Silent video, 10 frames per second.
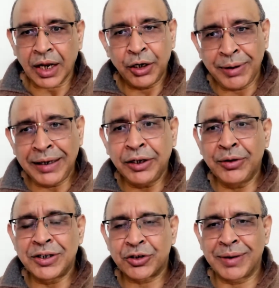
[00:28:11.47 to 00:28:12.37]
20
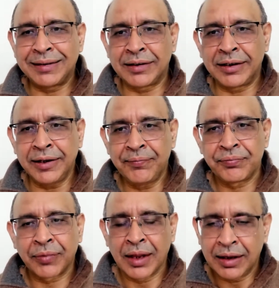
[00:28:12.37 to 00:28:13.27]
units twice a day.
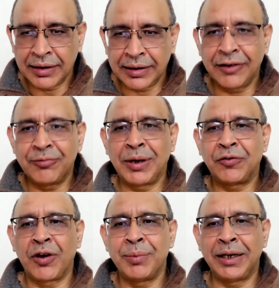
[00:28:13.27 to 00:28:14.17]
Give
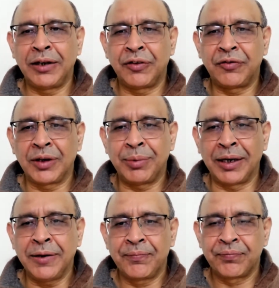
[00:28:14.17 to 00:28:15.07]
metformin 850
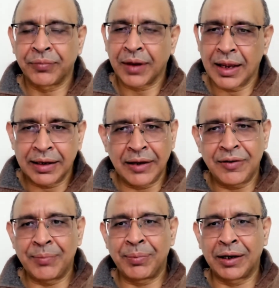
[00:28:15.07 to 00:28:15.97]
BD. Give
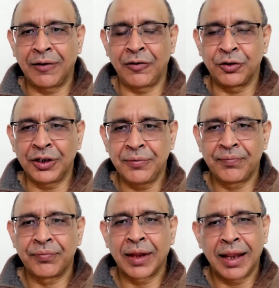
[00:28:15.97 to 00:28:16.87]
empagliflozin
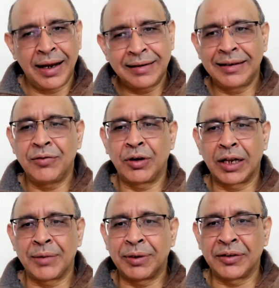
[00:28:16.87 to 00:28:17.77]
and see what
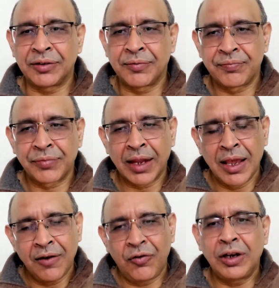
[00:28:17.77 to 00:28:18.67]
happens.
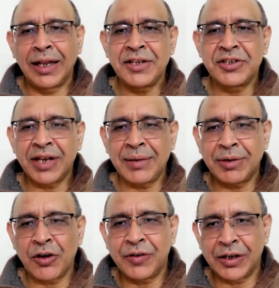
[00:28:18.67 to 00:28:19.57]
For lunchtime,
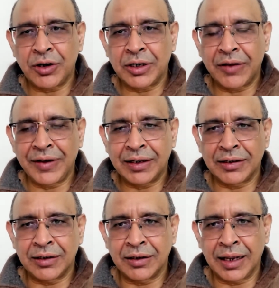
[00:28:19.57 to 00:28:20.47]
now we are not giving
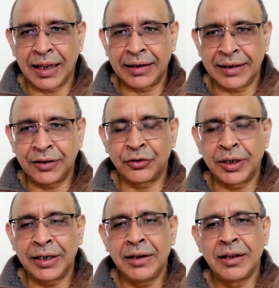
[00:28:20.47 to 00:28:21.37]
an
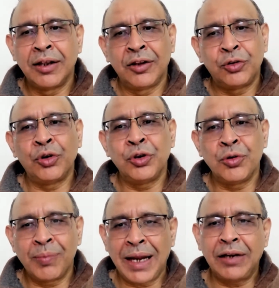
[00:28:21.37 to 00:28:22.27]
insulin. So you
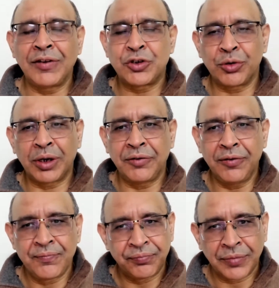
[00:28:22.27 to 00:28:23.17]
might wish to give
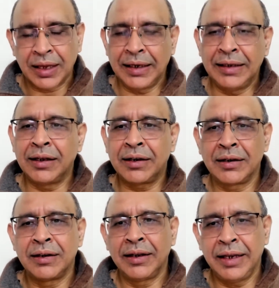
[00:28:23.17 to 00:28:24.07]
either
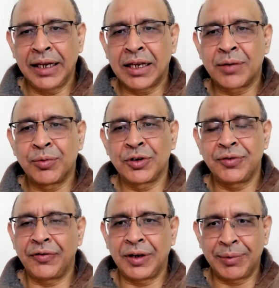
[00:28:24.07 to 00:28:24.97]
acarbose
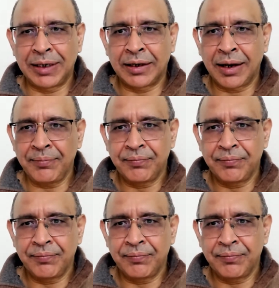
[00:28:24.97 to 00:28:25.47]
50 milligram